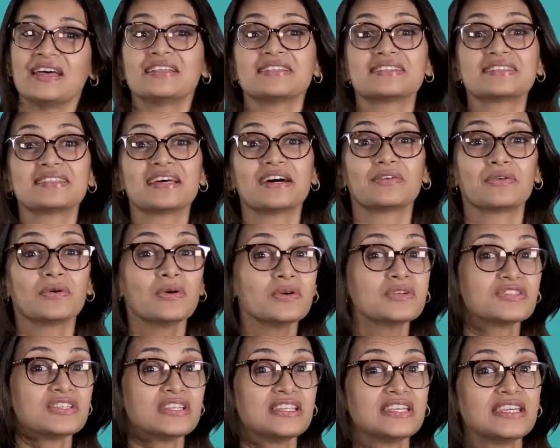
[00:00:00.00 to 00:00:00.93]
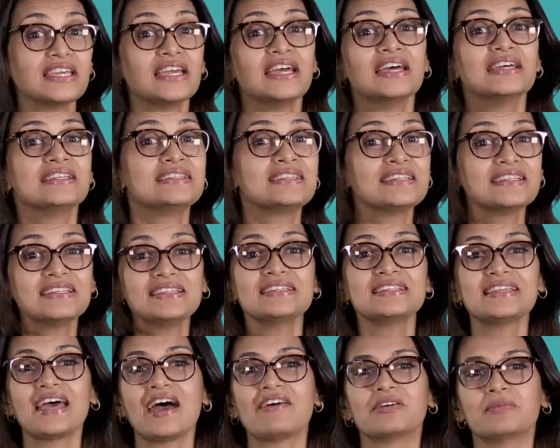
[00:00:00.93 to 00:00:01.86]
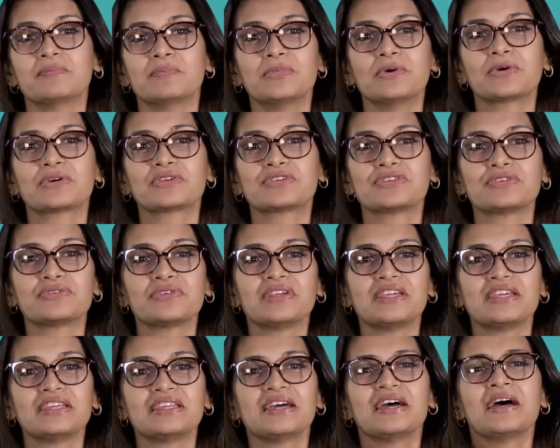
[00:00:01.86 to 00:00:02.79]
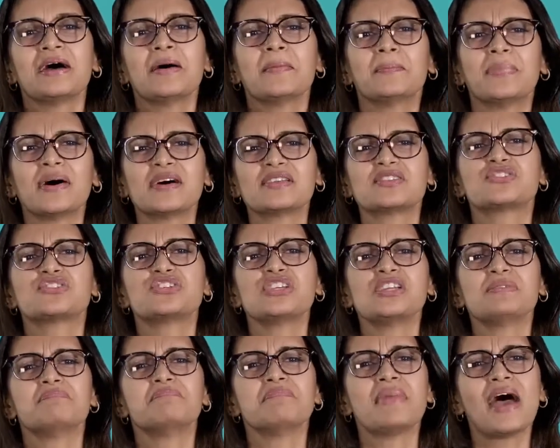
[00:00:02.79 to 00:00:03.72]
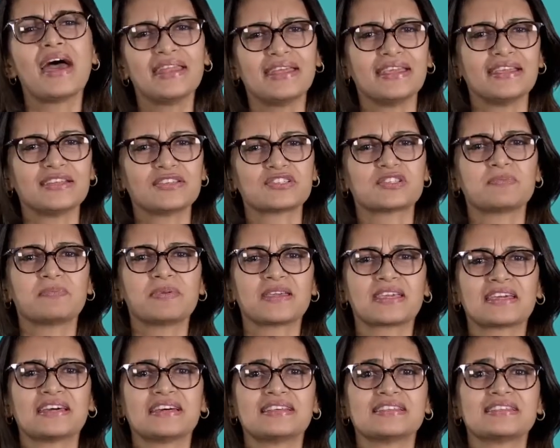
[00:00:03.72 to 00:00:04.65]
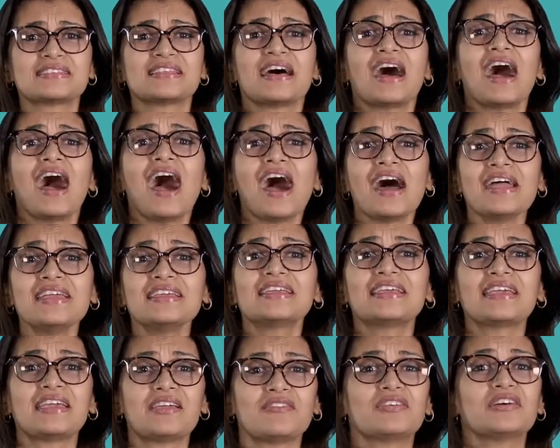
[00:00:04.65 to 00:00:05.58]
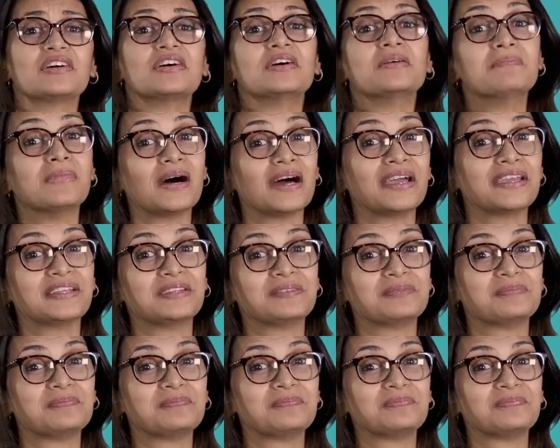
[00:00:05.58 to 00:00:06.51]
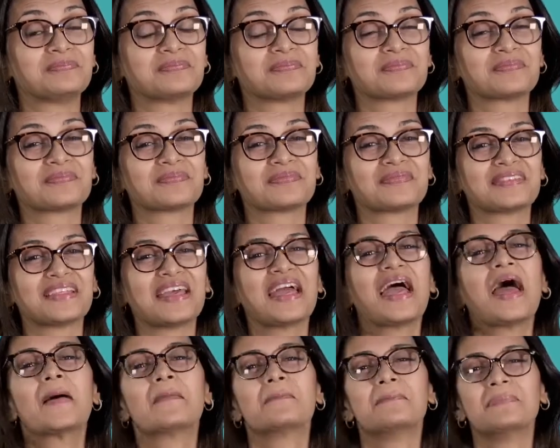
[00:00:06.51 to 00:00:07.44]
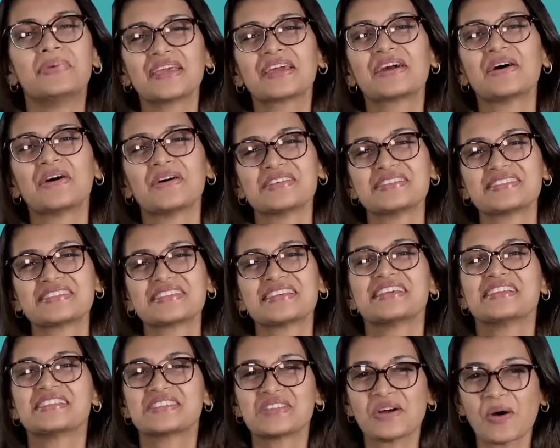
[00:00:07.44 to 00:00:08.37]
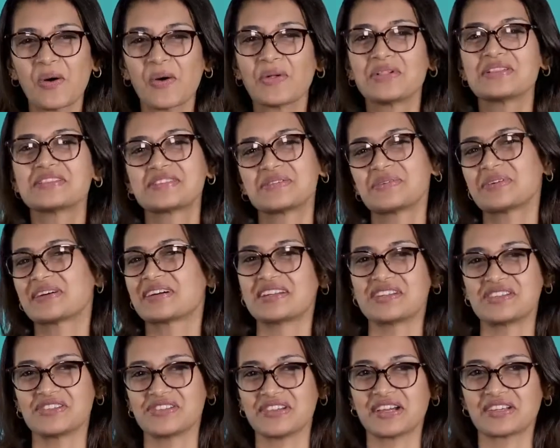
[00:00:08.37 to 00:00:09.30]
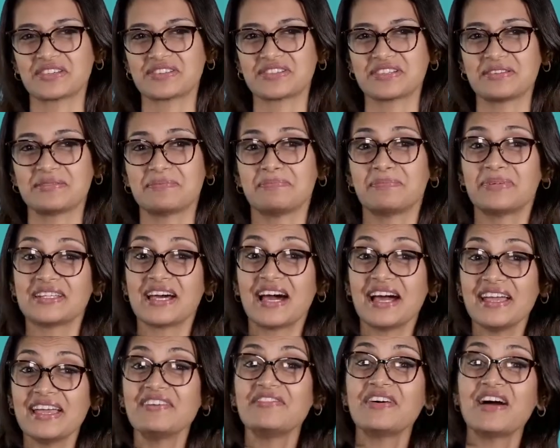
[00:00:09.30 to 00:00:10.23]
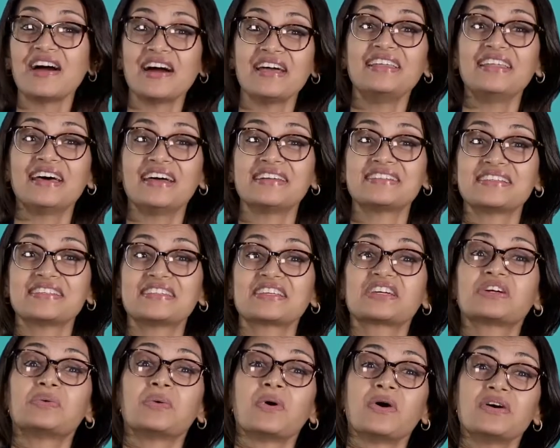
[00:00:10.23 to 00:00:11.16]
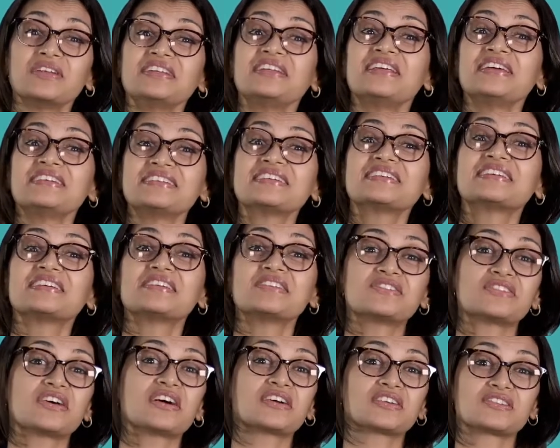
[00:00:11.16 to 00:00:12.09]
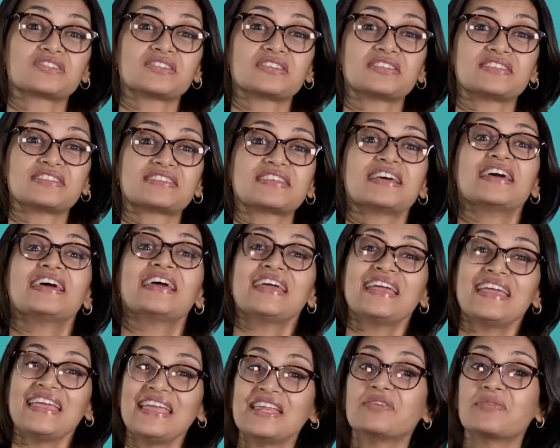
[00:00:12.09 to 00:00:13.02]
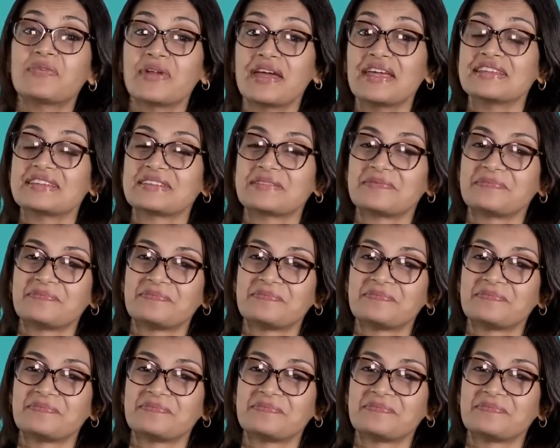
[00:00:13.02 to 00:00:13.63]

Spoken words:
Sarojini didn't have a book to read, but she managed because I gave her mine. Because is also a conjunction, but I have highlighted the coordinating conjunctions in red.